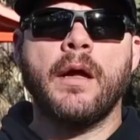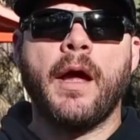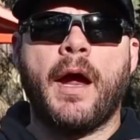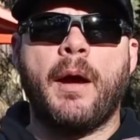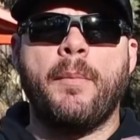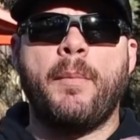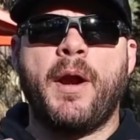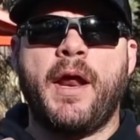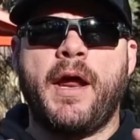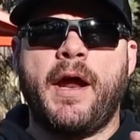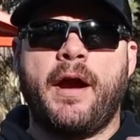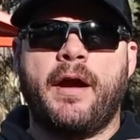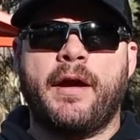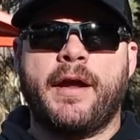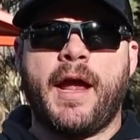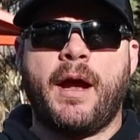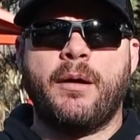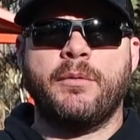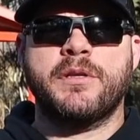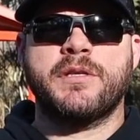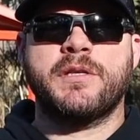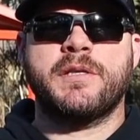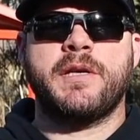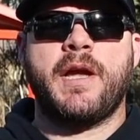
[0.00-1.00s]
everybody, Aaron
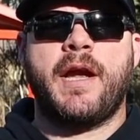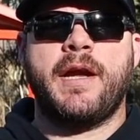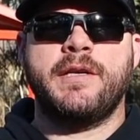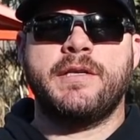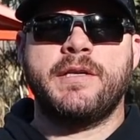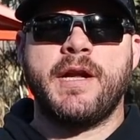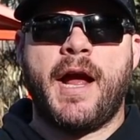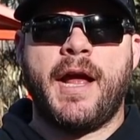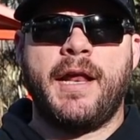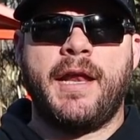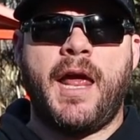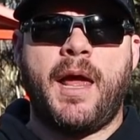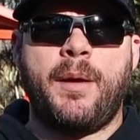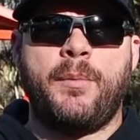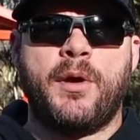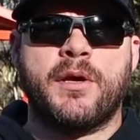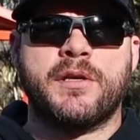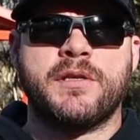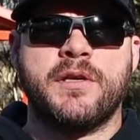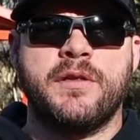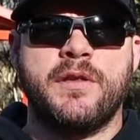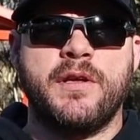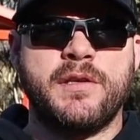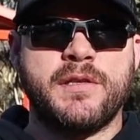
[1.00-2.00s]
Cowan, Sage
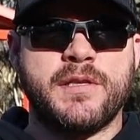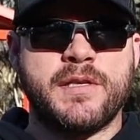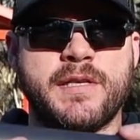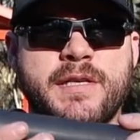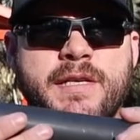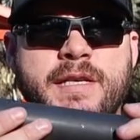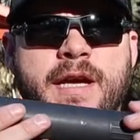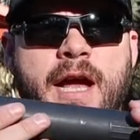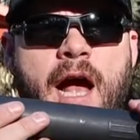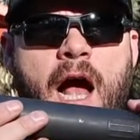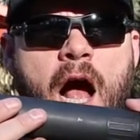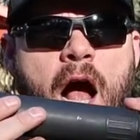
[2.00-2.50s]
Dynamics, and this is the